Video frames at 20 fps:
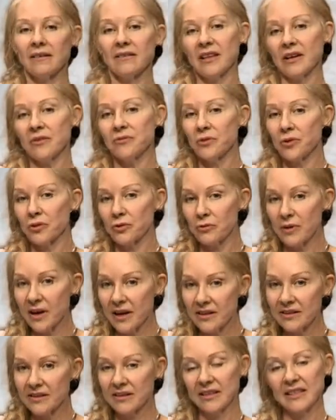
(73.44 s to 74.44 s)
therefore
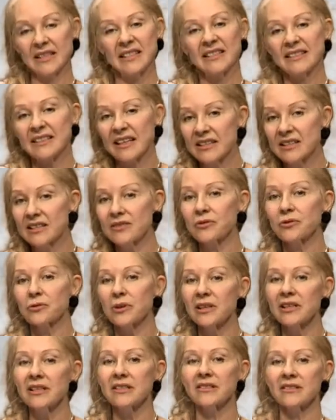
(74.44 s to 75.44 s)
grant excessive
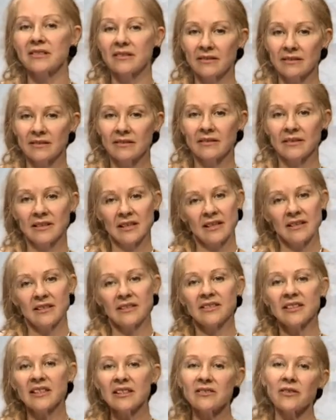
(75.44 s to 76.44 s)
credits
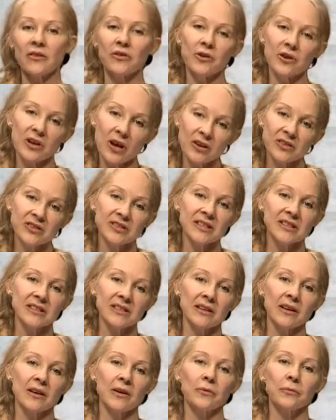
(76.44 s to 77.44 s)
since the
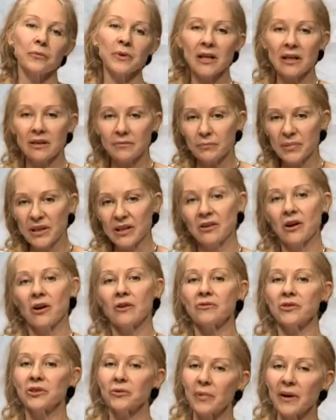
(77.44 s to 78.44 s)
losses will be
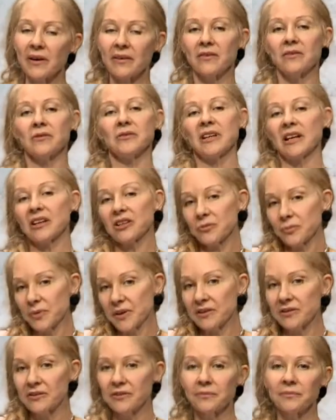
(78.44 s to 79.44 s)
covered by the
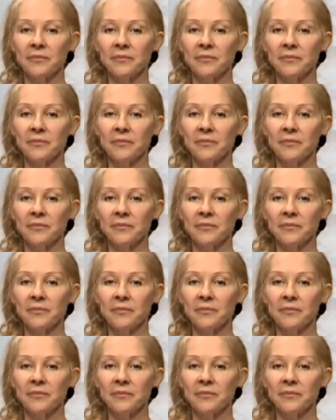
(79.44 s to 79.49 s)
taxpayer.